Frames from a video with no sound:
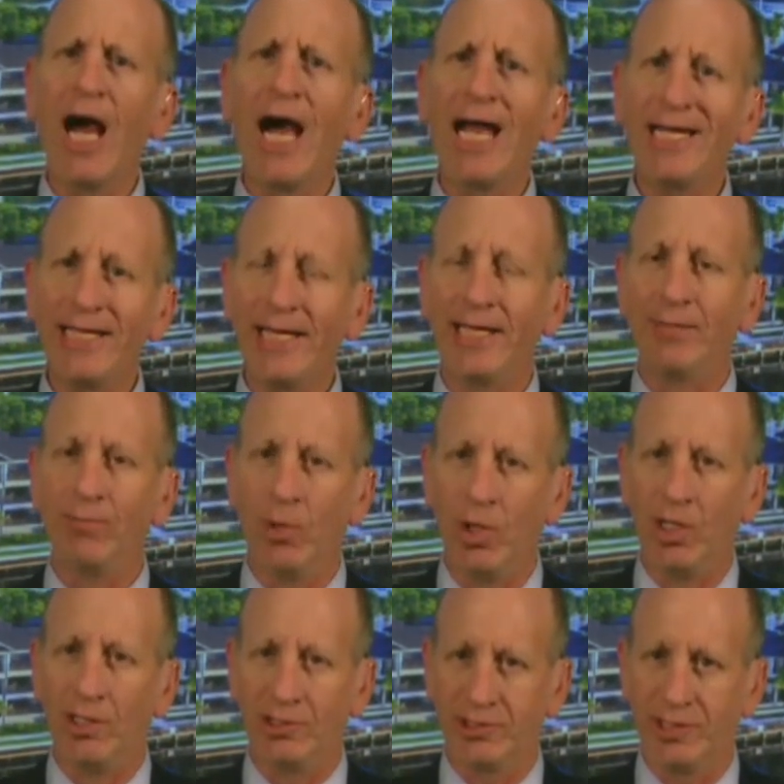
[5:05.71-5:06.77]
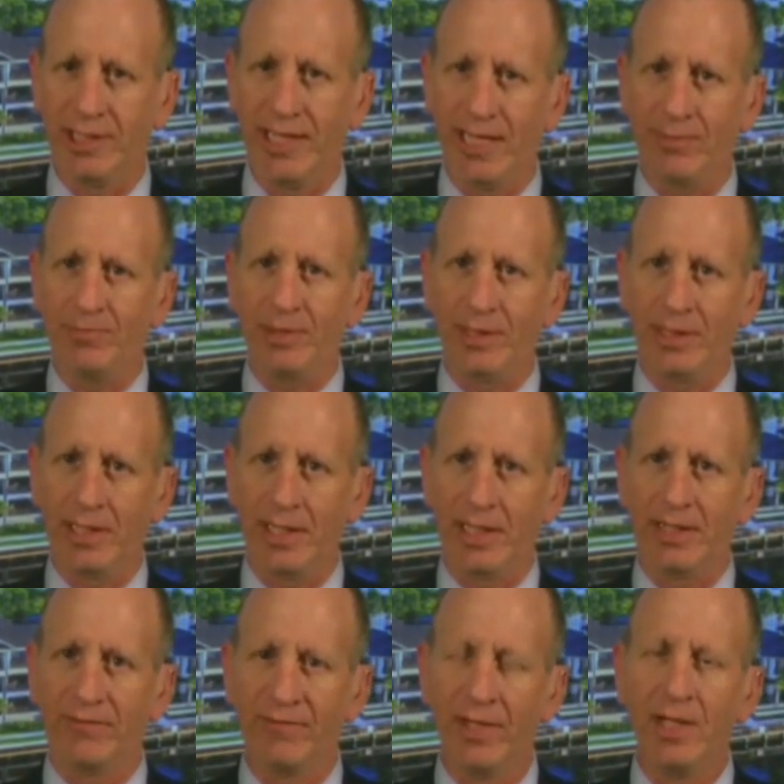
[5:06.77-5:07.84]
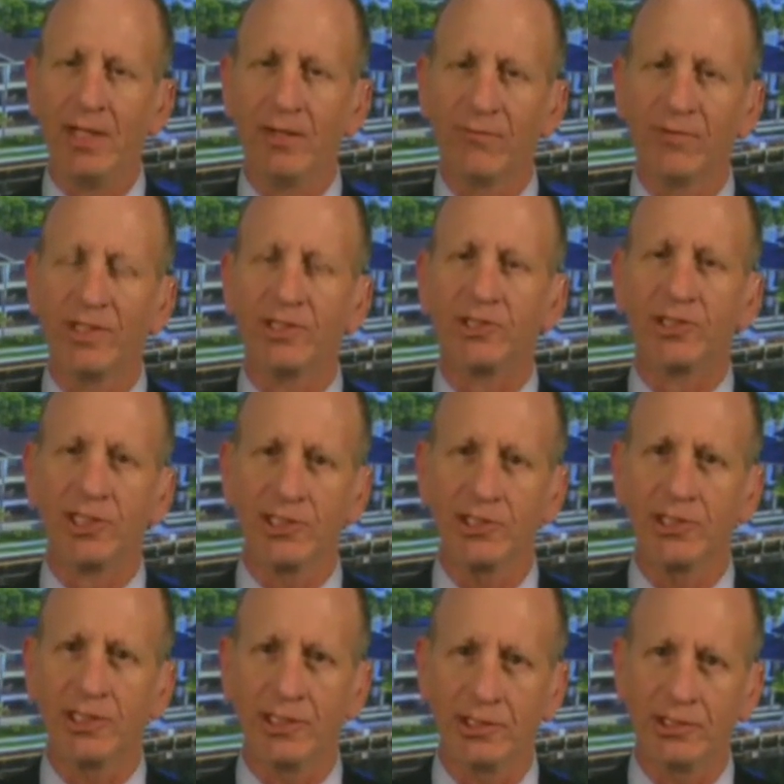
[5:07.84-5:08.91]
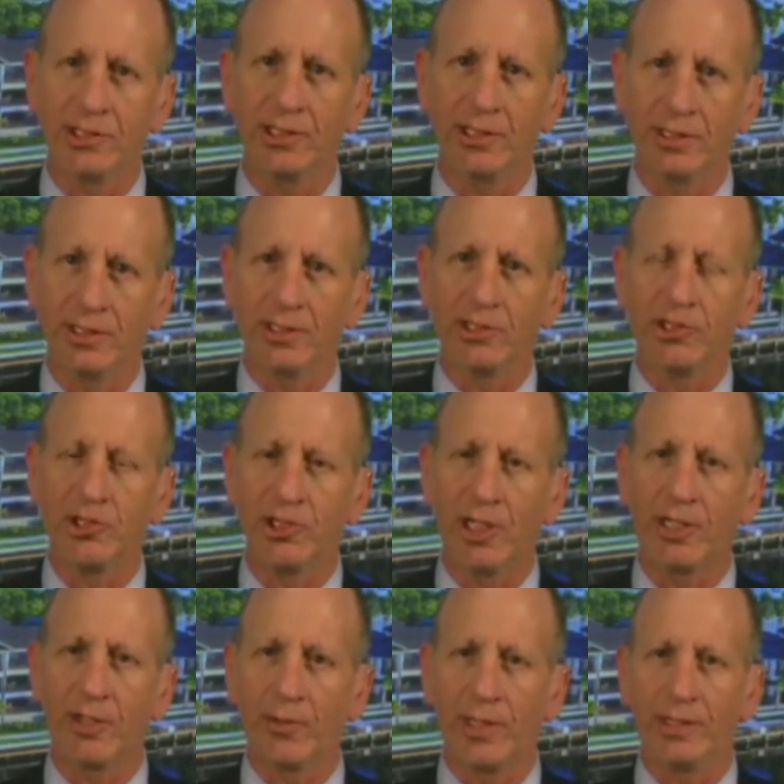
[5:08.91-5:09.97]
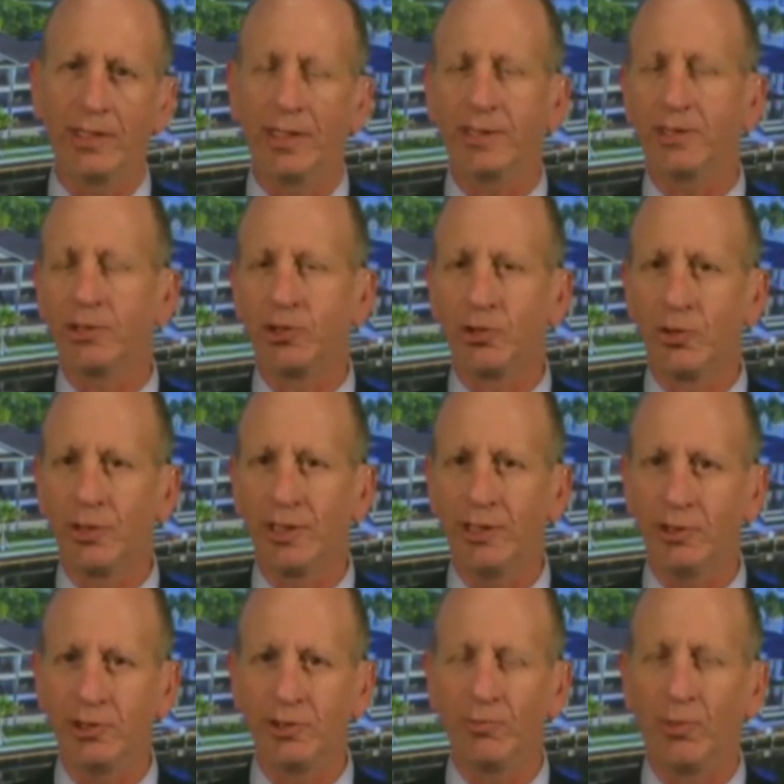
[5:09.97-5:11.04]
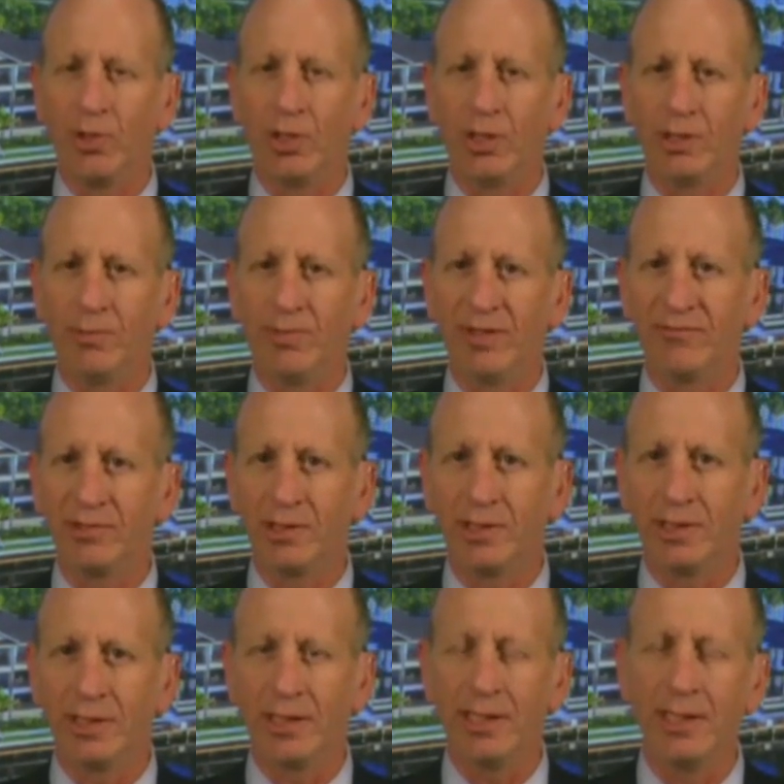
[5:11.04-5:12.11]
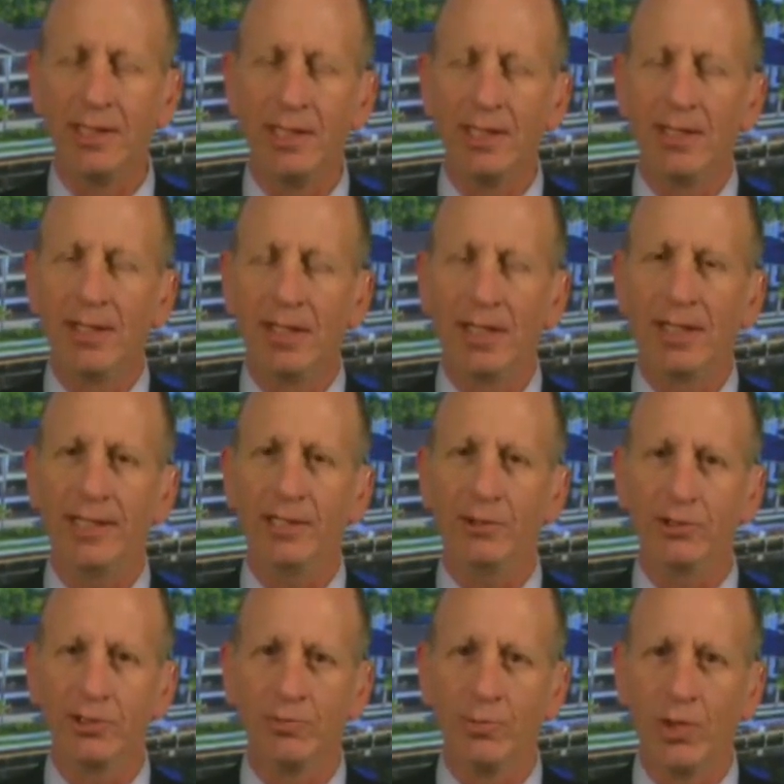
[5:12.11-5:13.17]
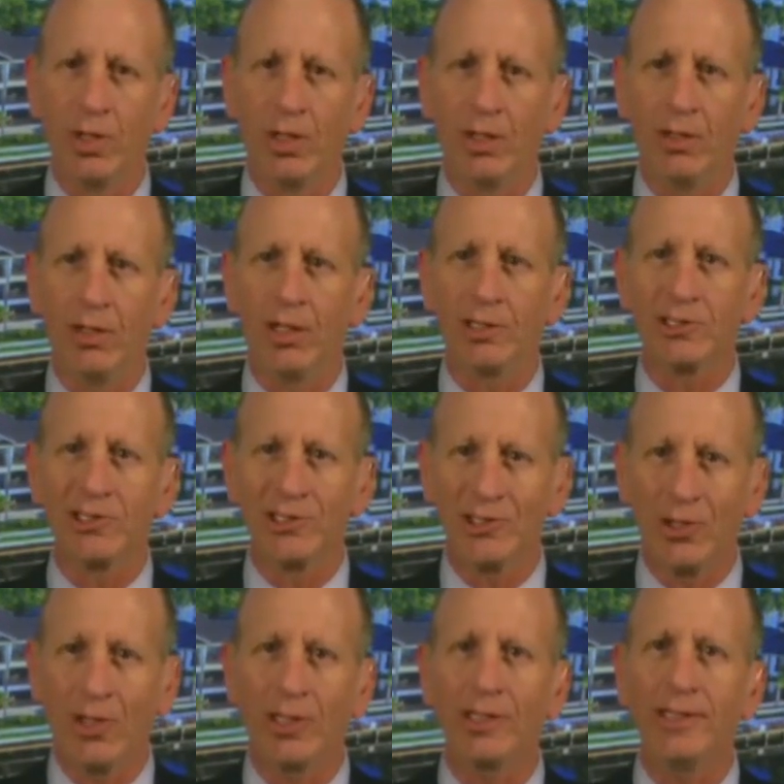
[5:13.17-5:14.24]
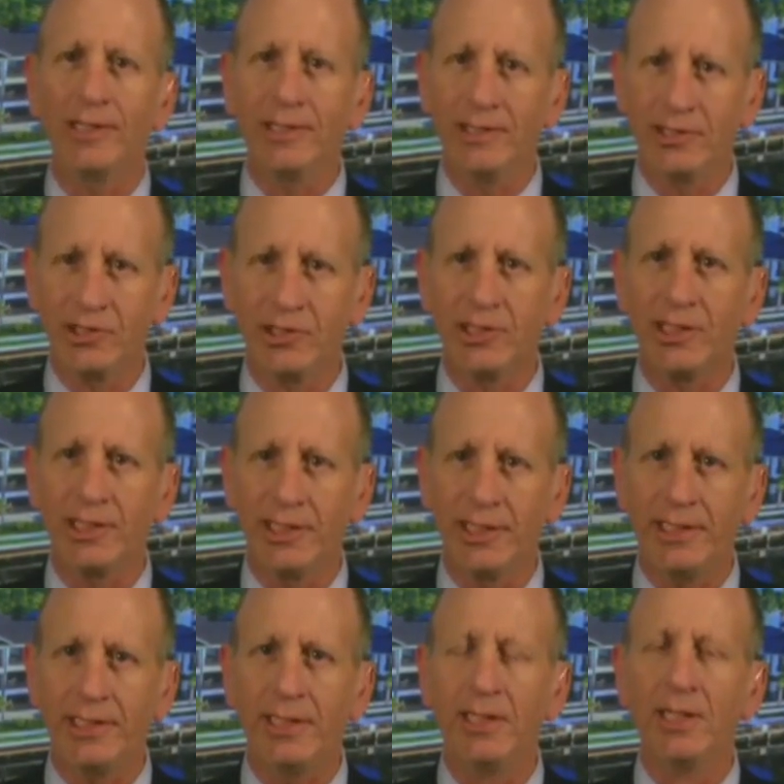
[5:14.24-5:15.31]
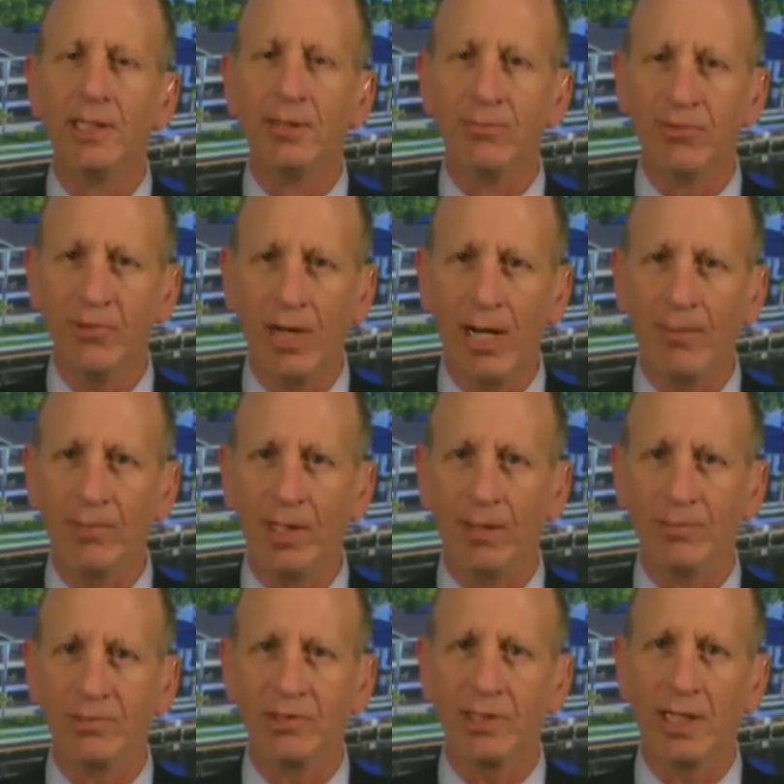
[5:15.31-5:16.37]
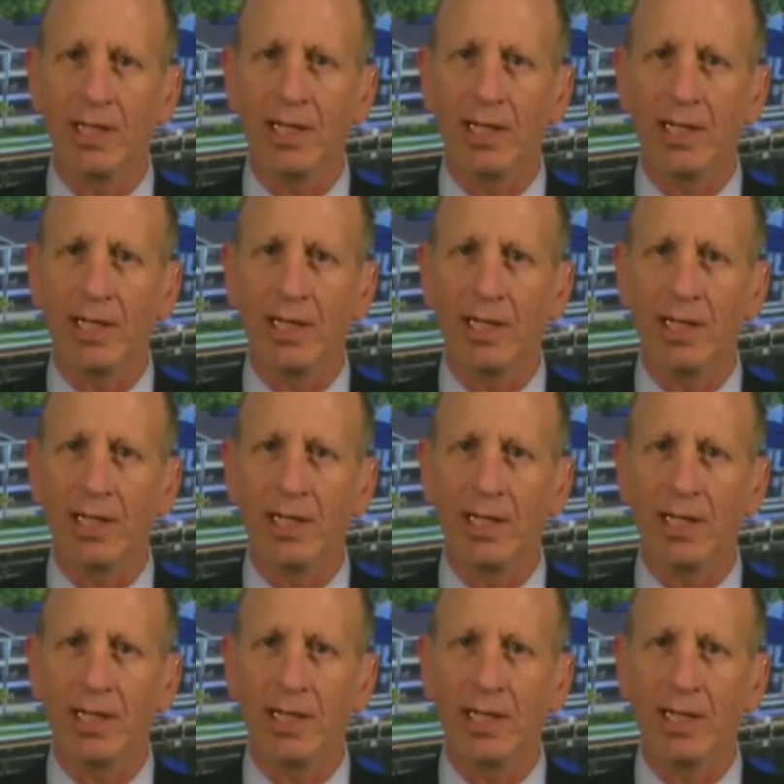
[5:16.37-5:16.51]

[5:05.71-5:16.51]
high-end malls that had been kind of resistant to the shuttering, like the Short Hills Mall, the Beverly Hills Mall, are starting to see problems.